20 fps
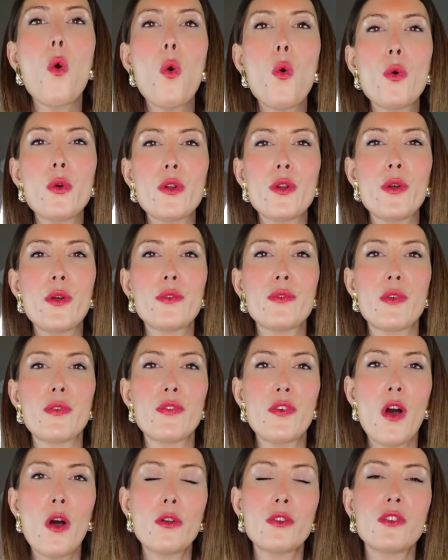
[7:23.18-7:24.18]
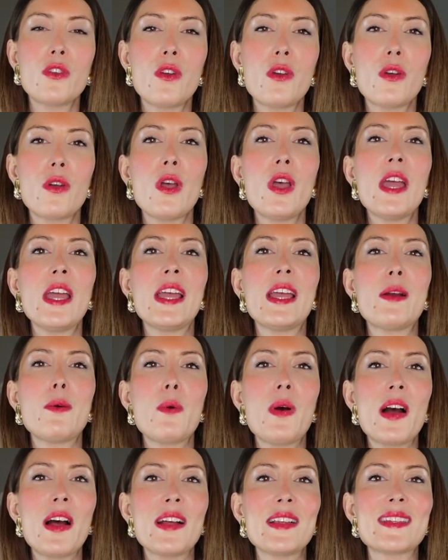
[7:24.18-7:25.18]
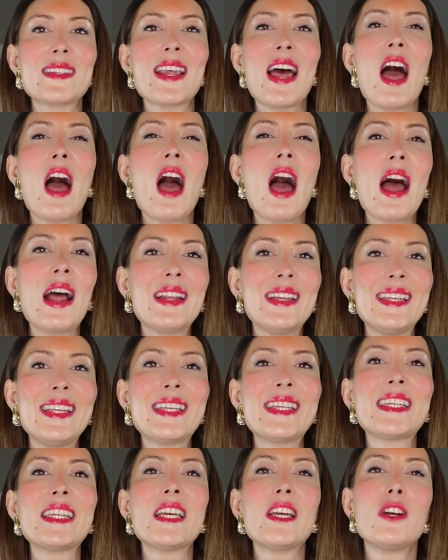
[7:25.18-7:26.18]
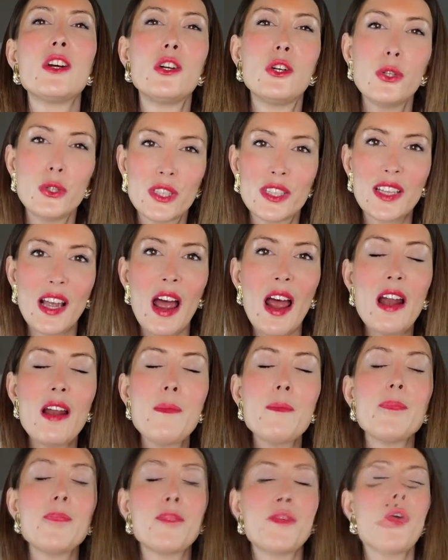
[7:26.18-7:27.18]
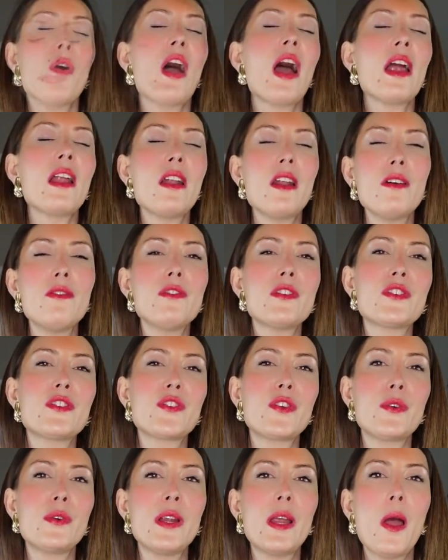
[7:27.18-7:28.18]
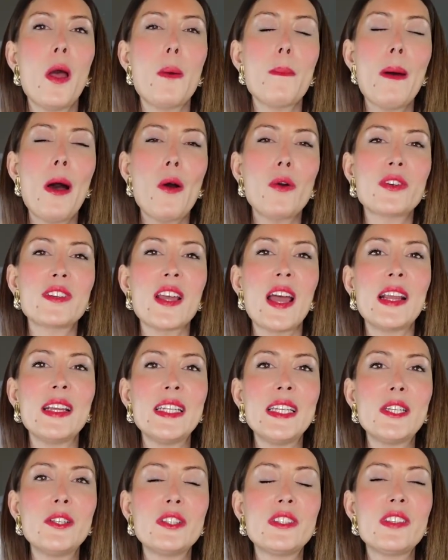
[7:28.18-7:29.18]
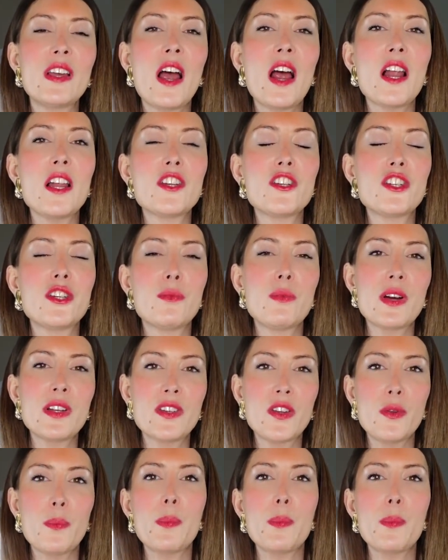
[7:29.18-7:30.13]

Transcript: owner, the founder was Annick Goutal. So I love the story about Annick Goutal. She wasn't a